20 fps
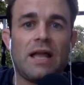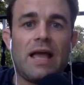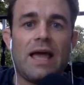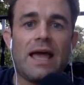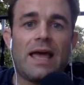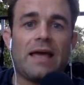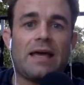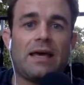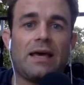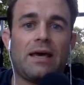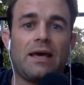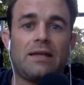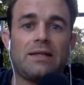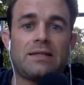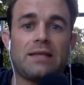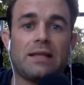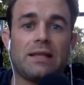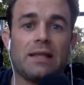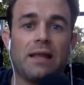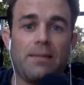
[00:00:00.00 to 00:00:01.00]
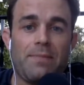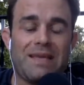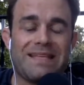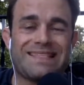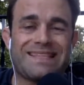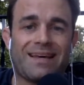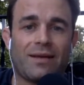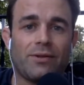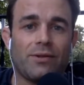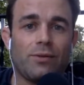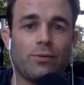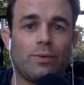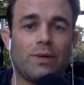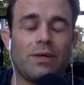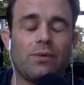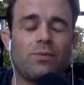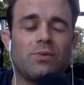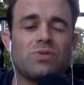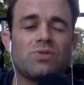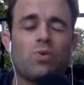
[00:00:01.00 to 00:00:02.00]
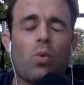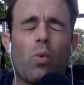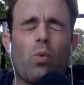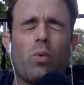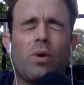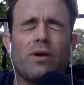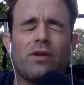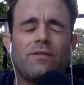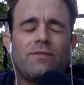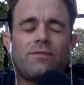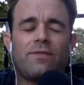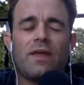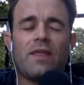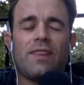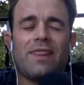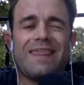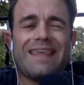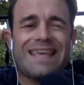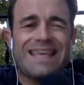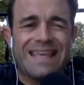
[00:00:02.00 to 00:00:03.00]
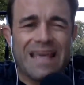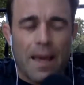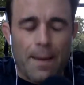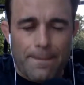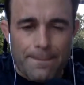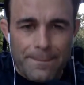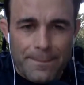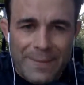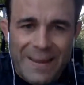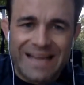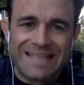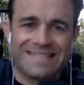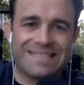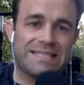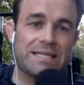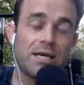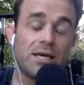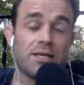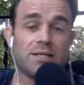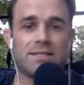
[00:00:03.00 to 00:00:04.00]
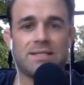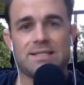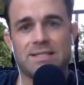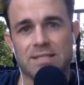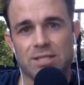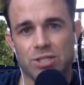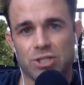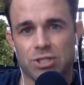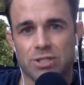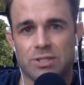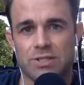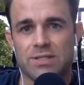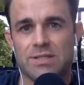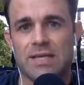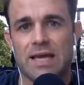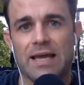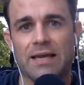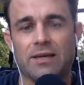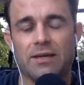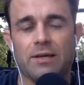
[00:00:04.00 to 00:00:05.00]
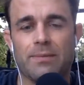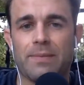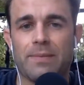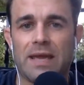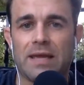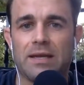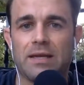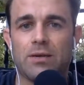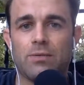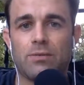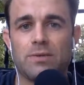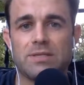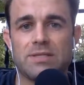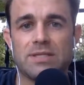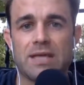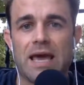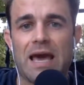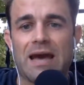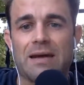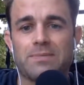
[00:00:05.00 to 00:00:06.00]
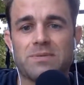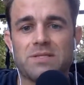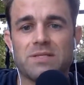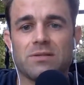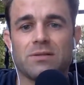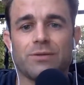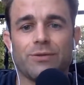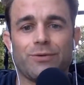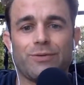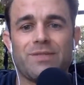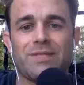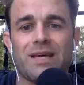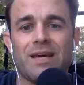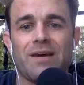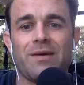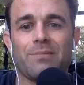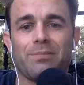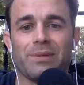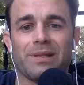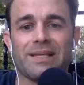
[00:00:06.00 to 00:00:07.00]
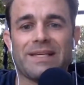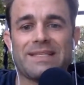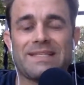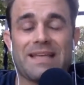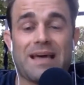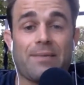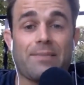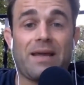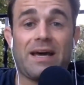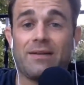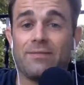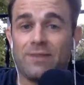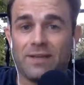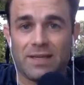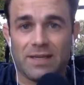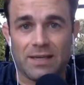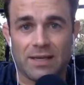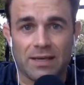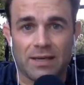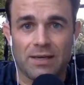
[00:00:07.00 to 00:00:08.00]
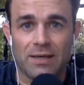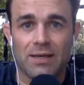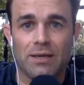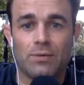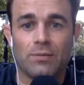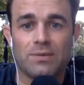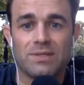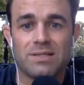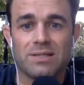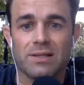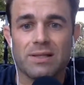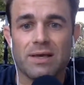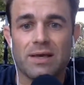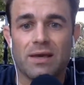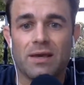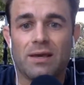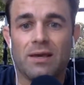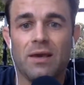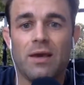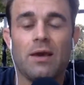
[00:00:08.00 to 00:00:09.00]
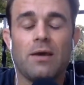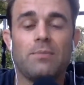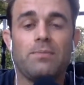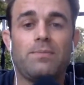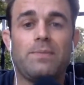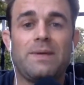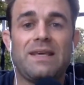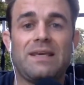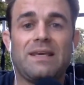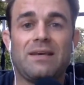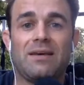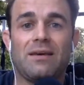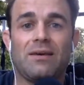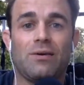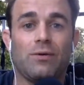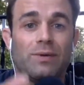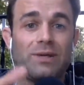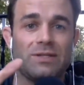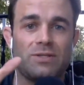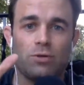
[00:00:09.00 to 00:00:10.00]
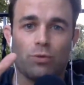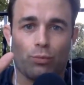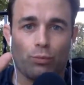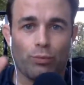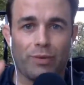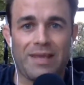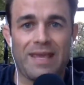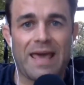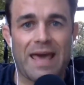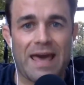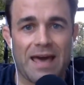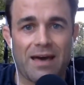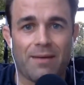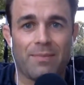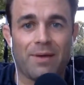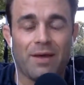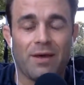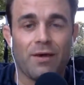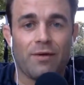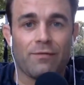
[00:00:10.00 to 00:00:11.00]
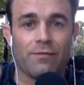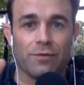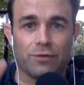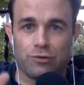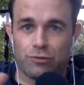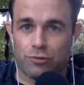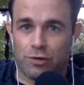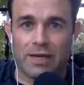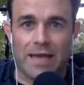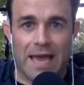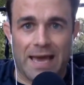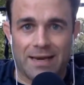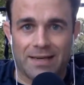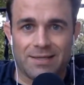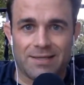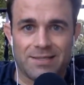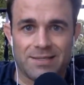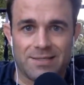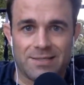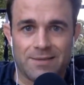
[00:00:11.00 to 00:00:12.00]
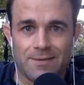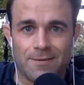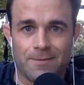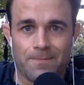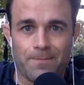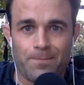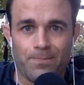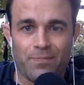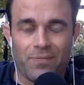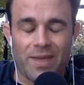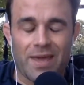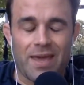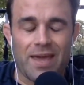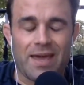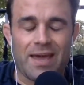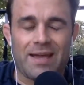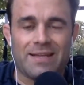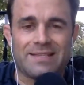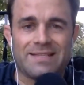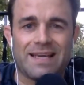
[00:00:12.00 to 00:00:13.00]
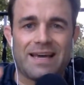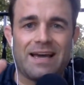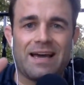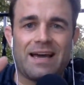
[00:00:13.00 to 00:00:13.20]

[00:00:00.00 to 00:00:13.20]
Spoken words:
And let me tell you, it was one of the best decisions I could have made. It was absolute bliss. I'm not even kidding. It was like going to rehab for drug addicts. And